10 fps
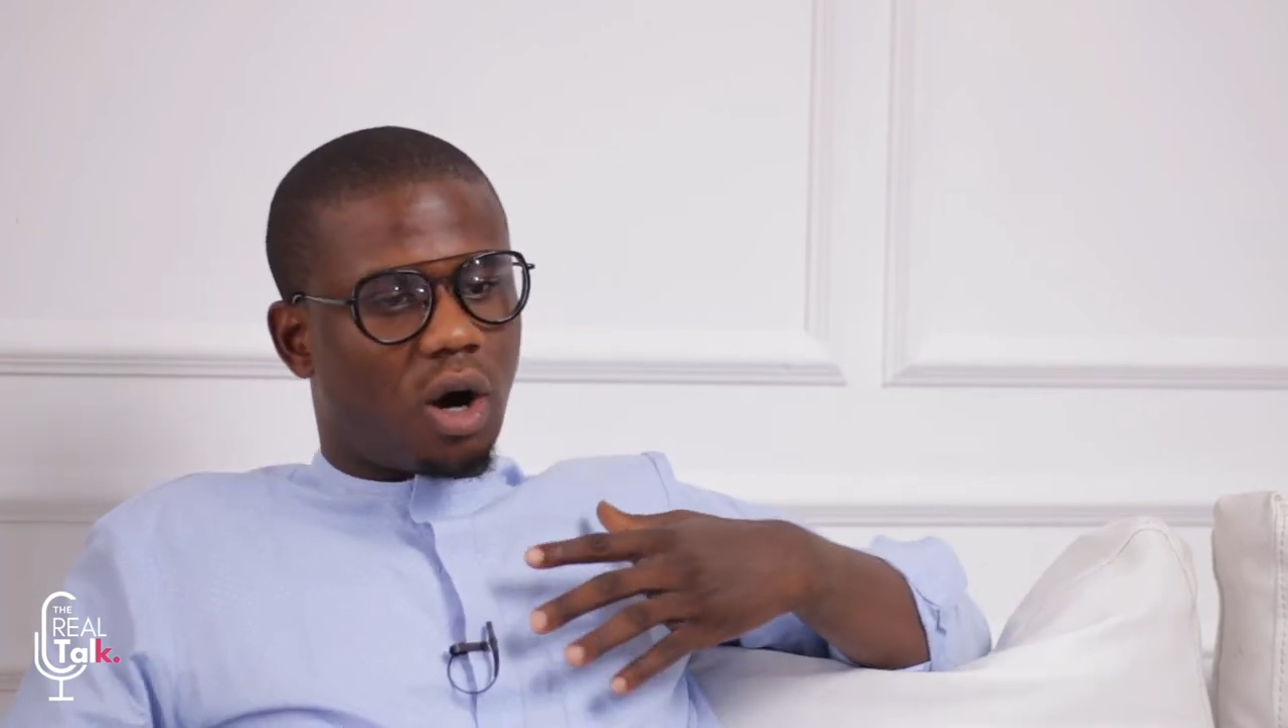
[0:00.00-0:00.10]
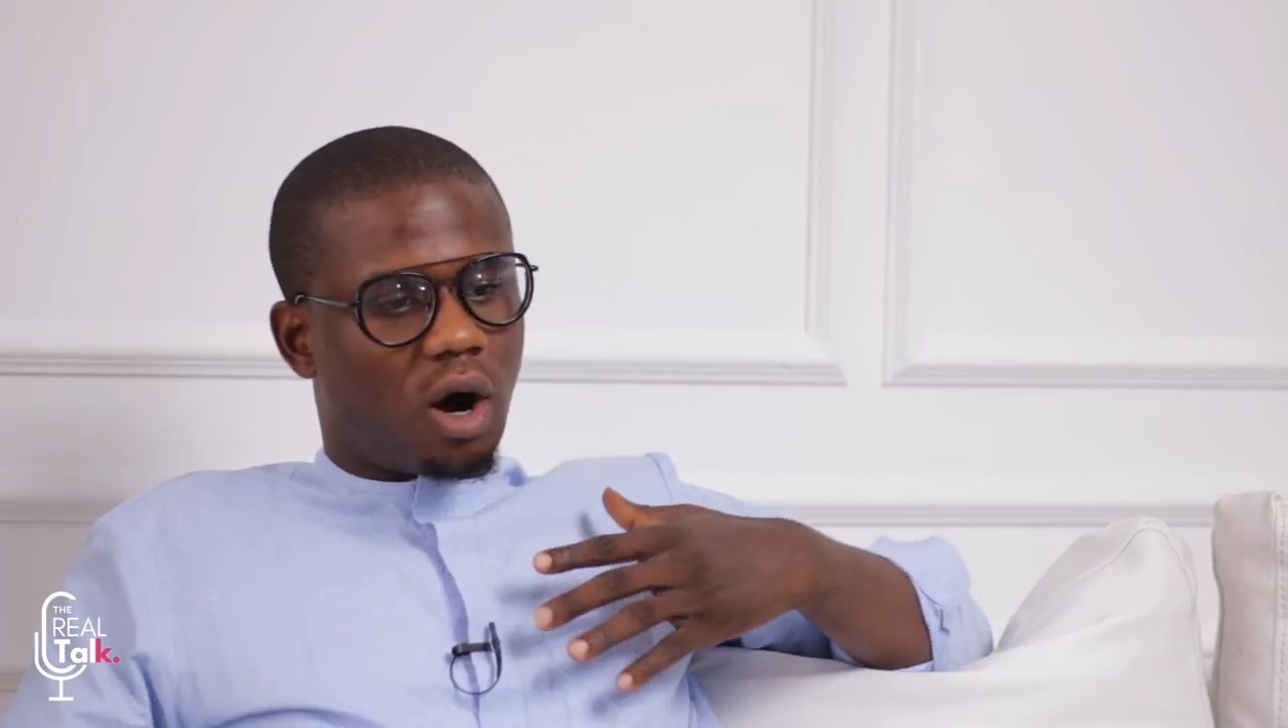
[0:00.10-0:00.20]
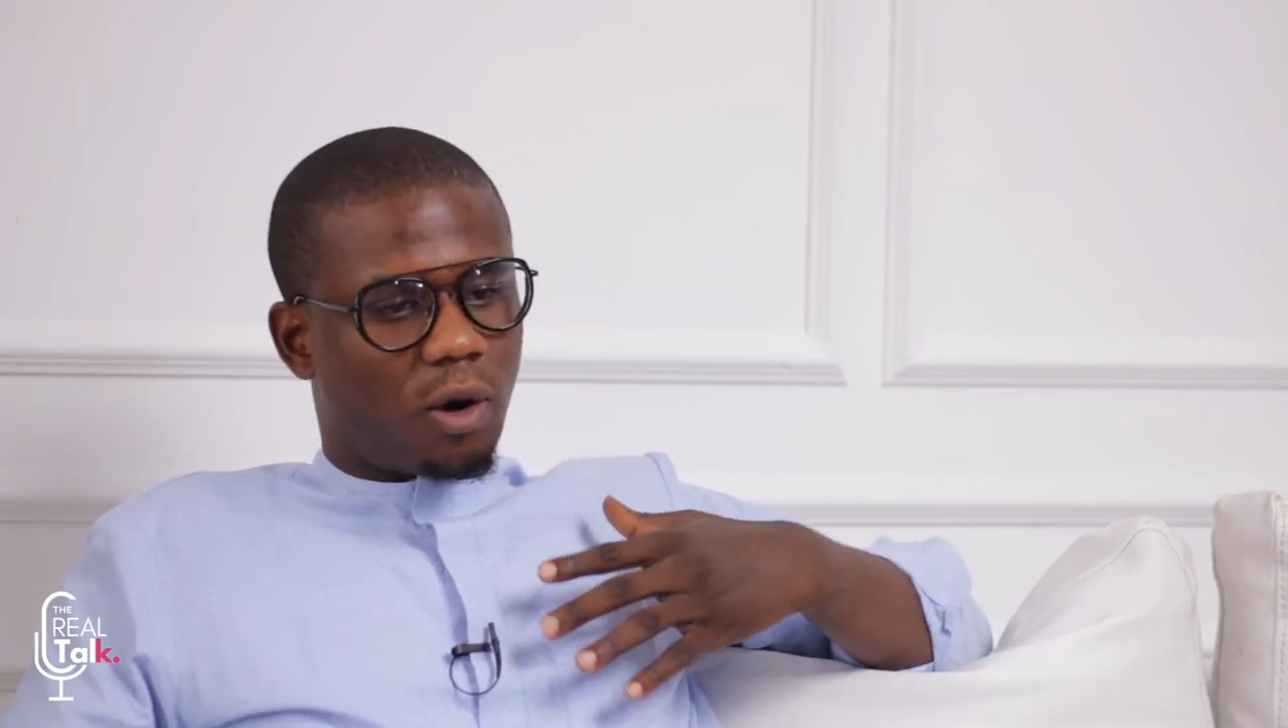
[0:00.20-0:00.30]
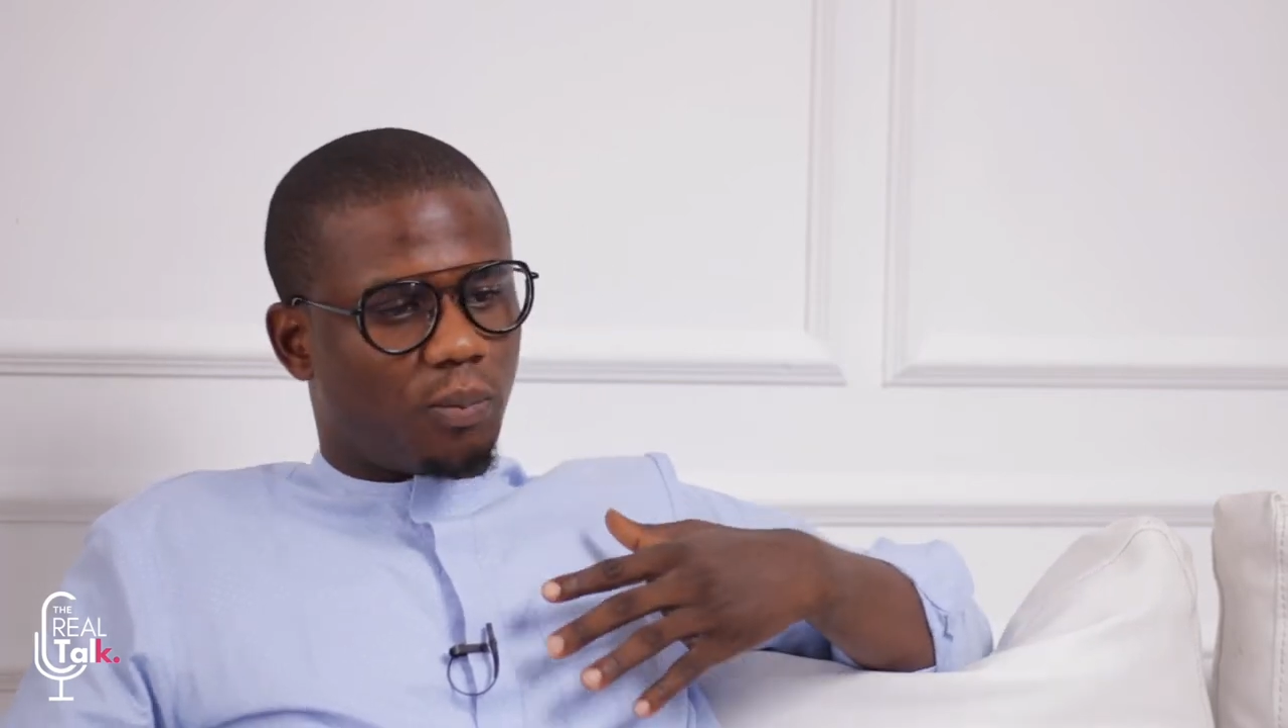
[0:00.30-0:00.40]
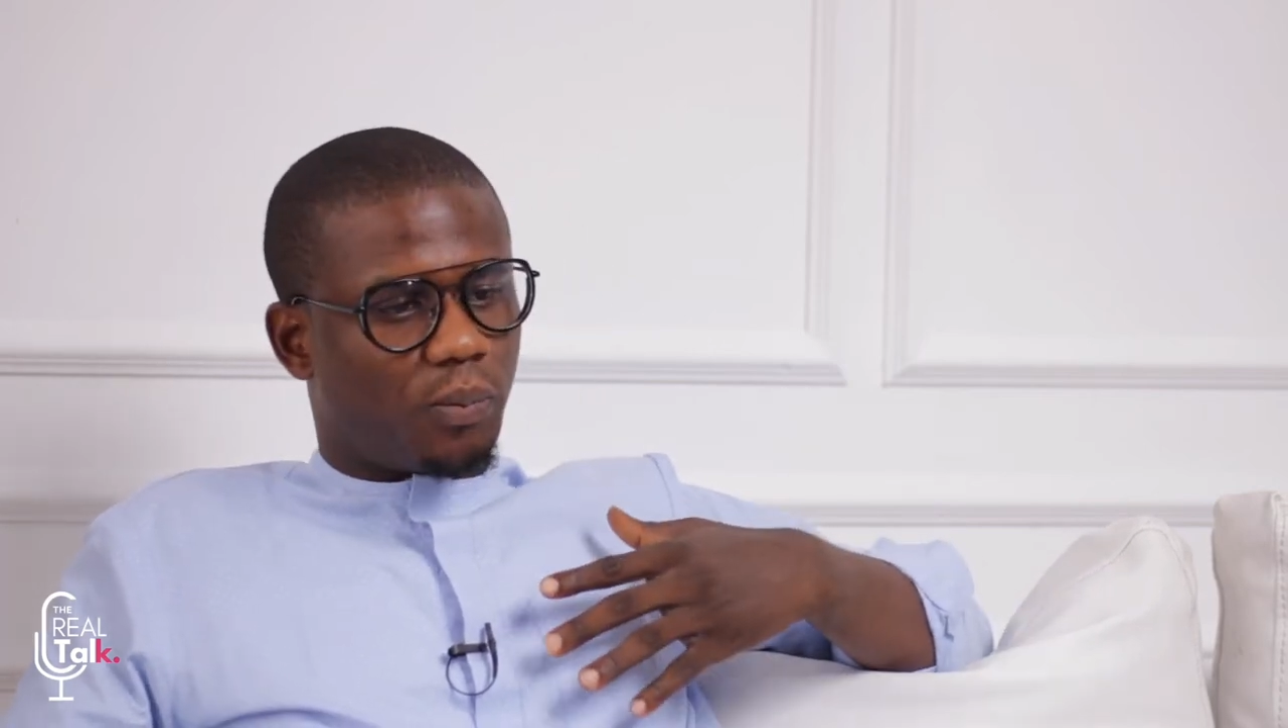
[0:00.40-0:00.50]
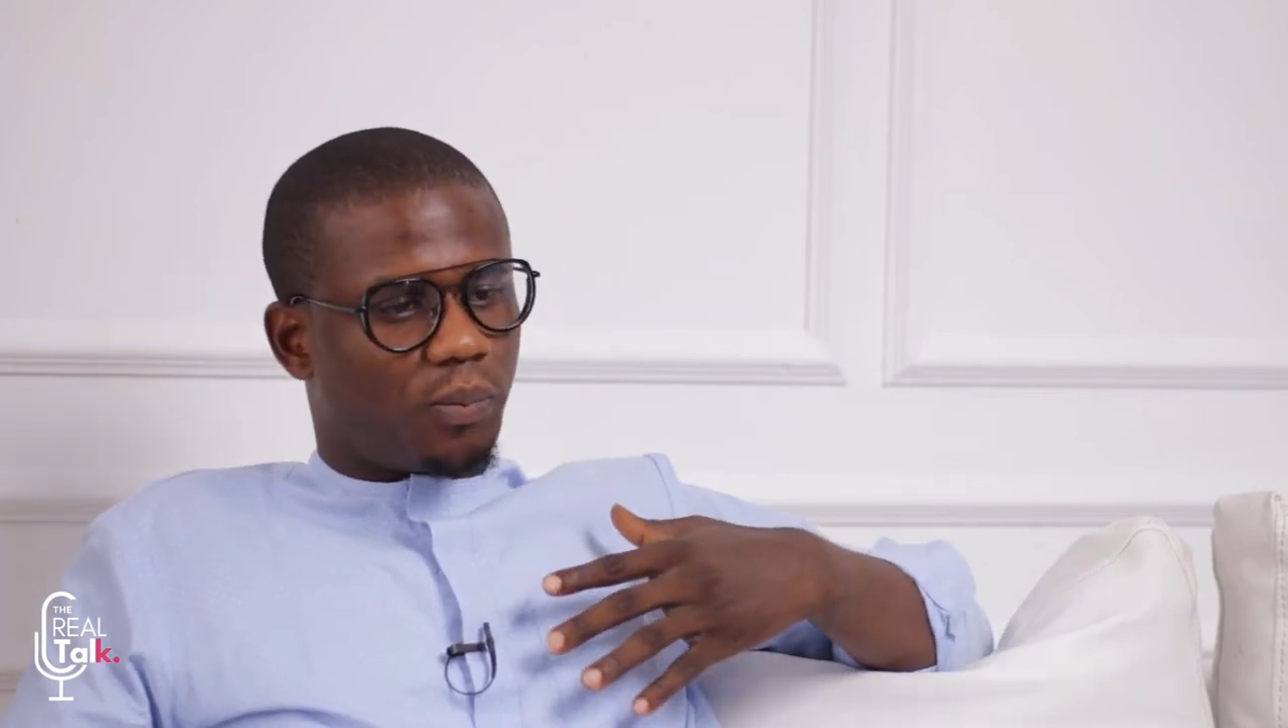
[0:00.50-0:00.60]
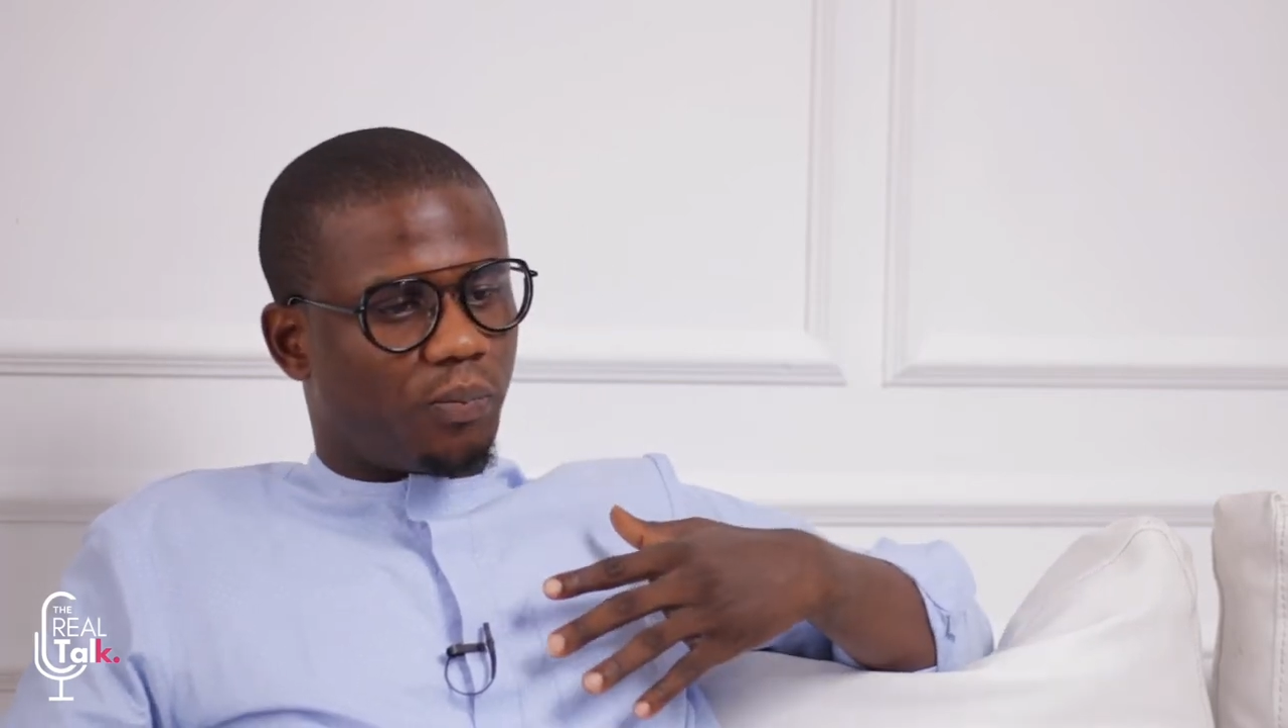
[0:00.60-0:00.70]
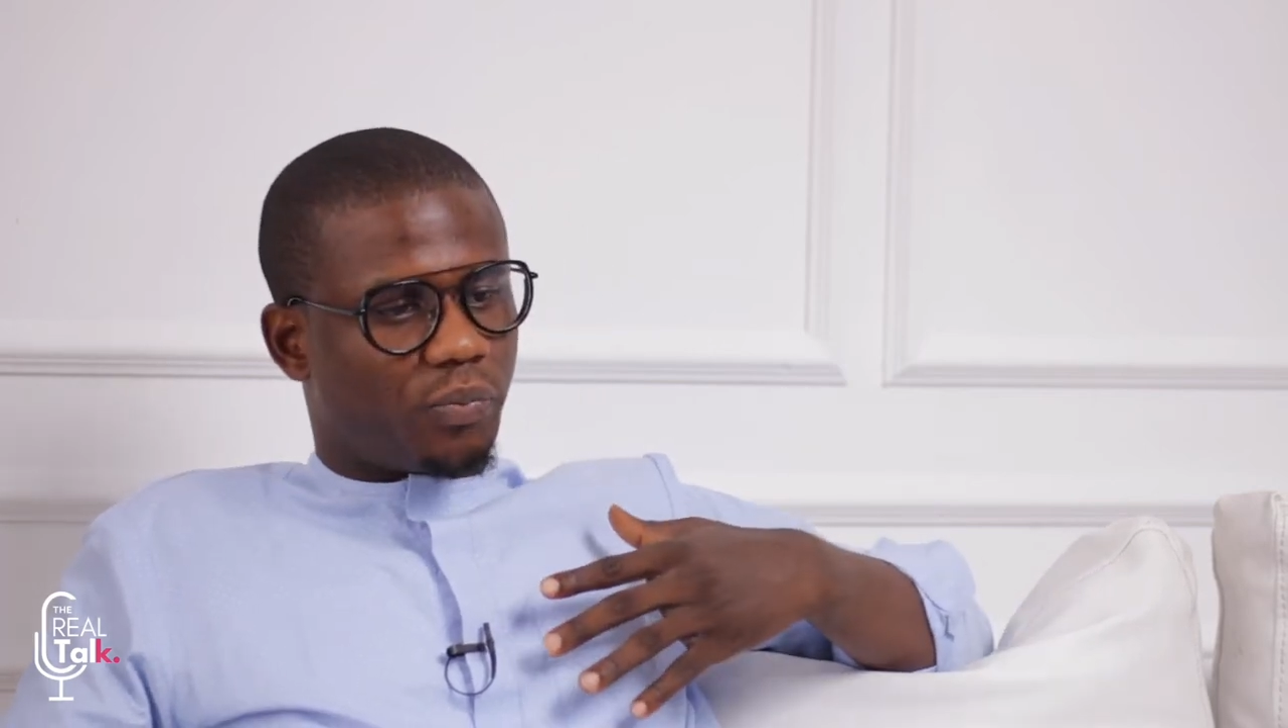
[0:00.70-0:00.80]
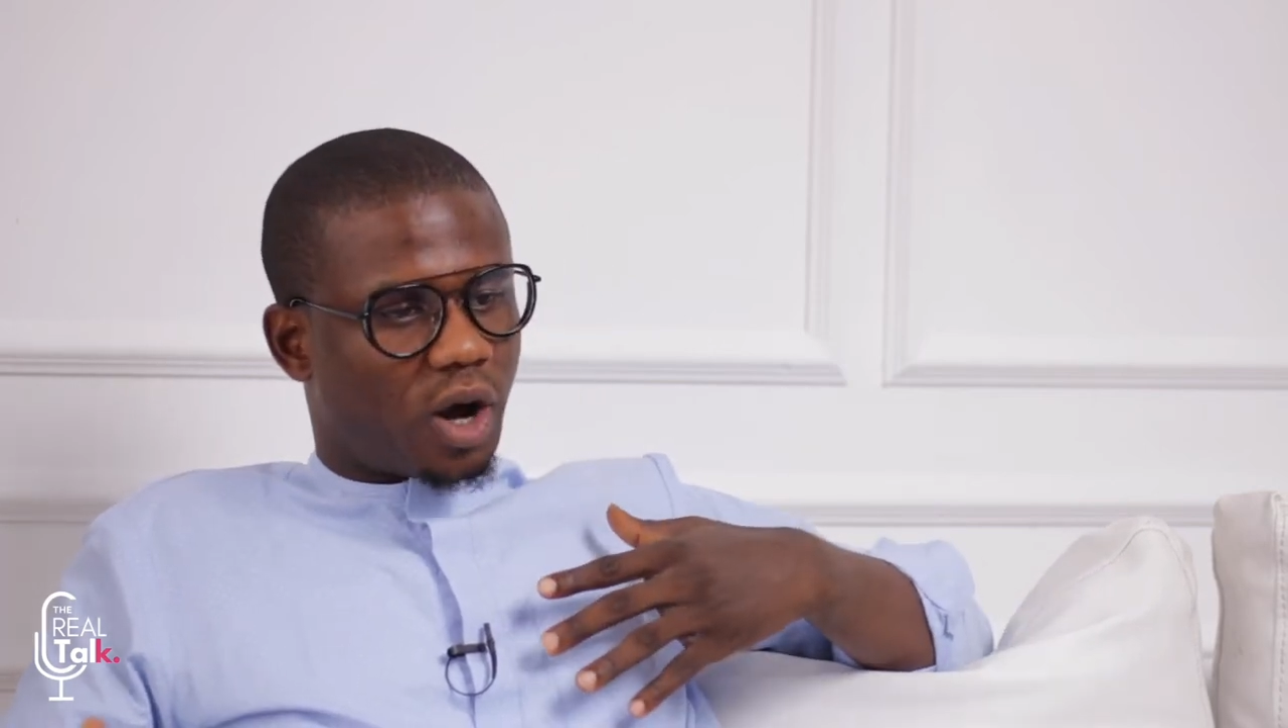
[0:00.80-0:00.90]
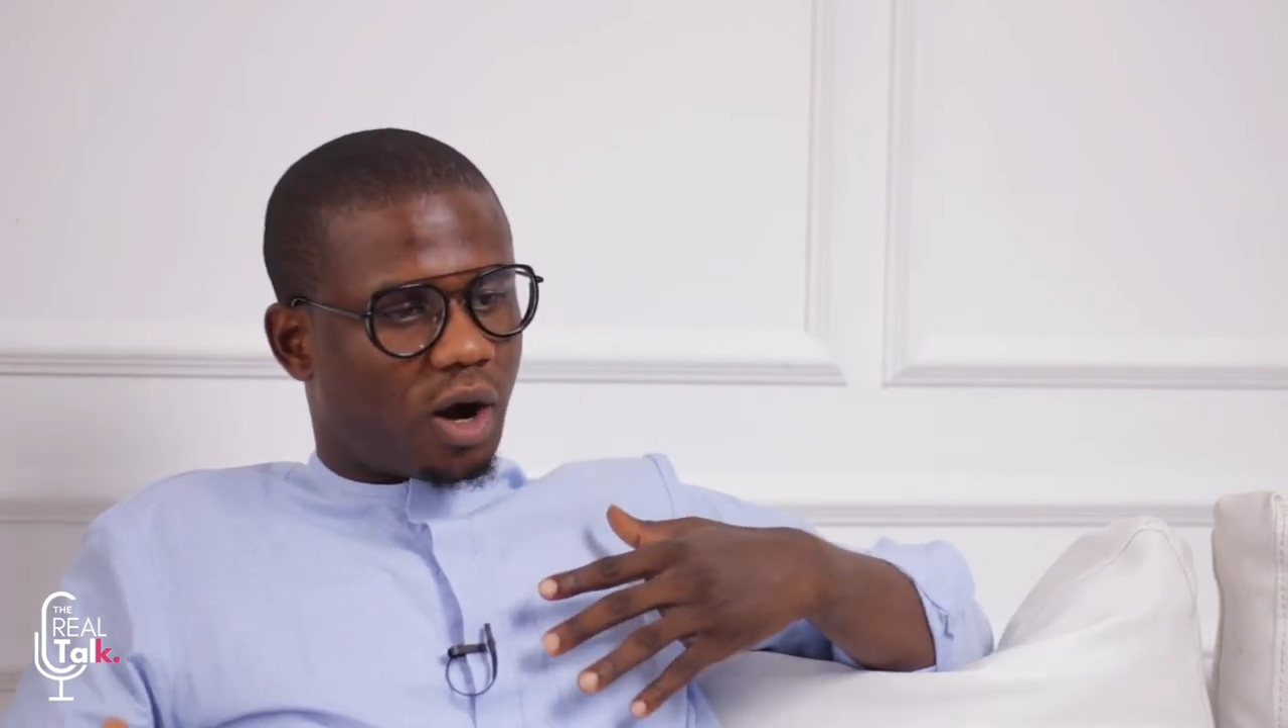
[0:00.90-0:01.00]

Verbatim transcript: to um,